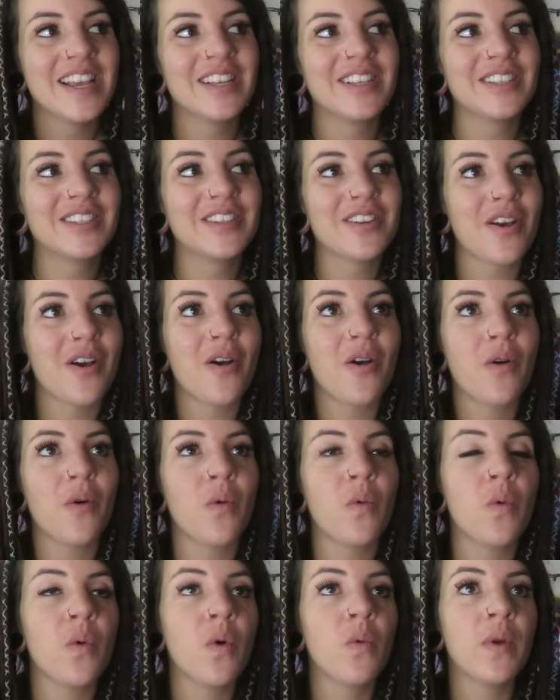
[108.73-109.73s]

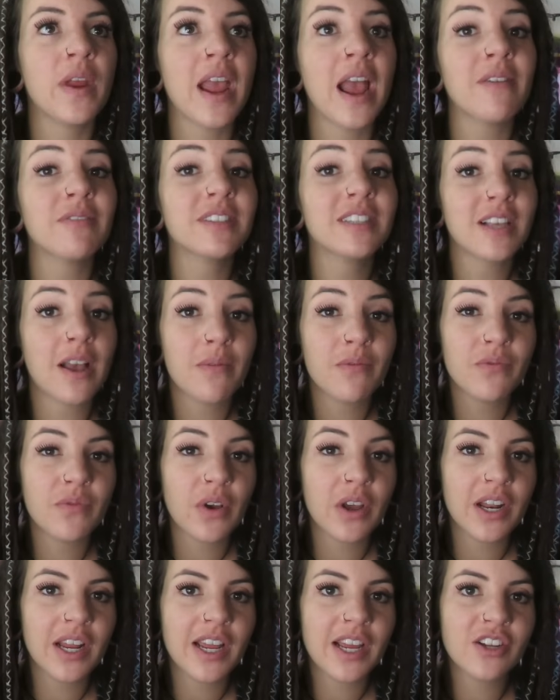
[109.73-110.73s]
so we have some
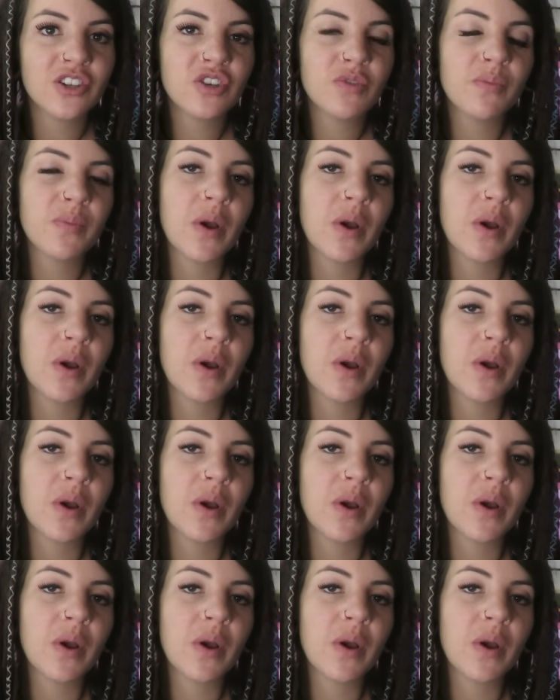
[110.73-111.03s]
footage,